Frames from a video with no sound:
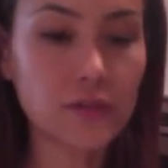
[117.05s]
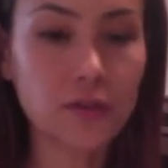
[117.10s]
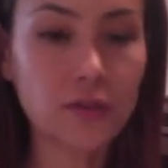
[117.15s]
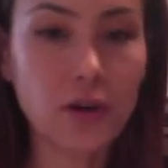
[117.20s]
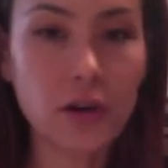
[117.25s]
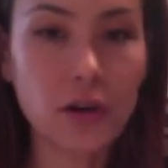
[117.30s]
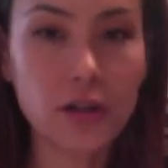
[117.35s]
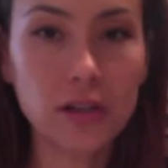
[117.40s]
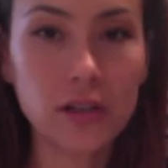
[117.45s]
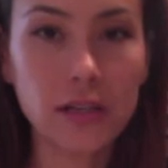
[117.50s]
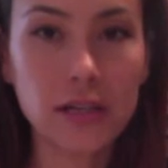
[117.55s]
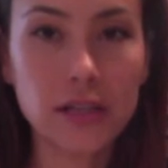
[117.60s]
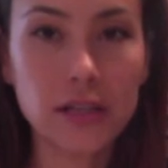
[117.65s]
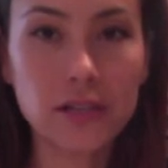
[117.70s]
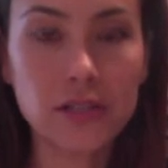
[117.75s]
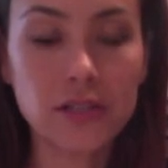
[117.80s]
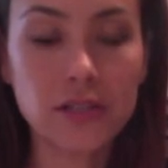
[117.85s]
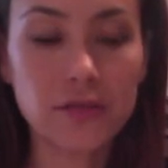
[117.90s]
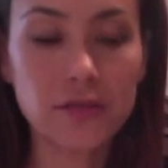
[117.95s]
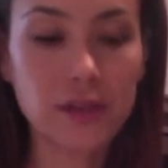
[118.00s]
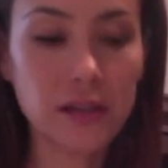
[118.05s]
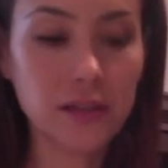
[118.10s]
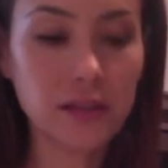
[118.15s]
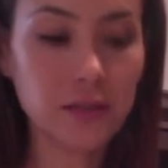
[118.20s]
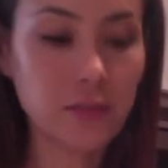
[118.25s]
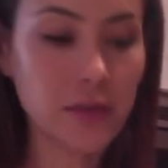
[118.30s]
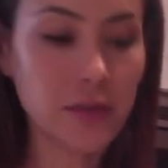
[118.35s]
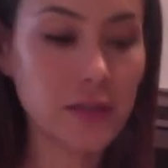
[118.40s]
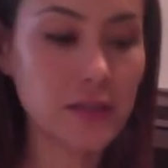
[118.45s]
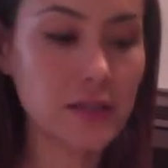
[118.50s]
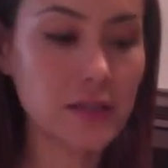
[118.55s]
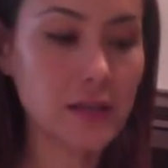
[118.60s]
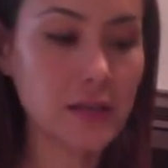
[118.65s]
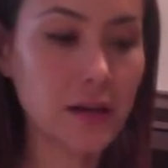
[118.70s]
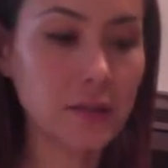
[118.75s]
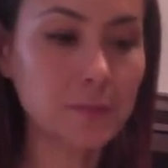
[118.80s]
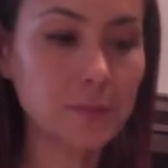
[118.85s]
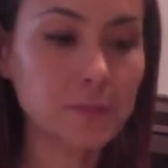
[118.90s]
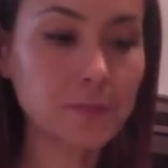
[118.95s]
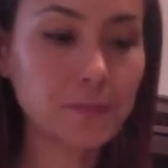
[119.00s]
of garlic, just finely minced
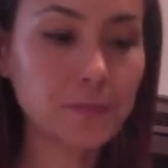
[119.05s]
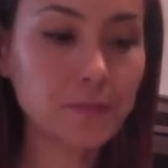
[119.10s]
up.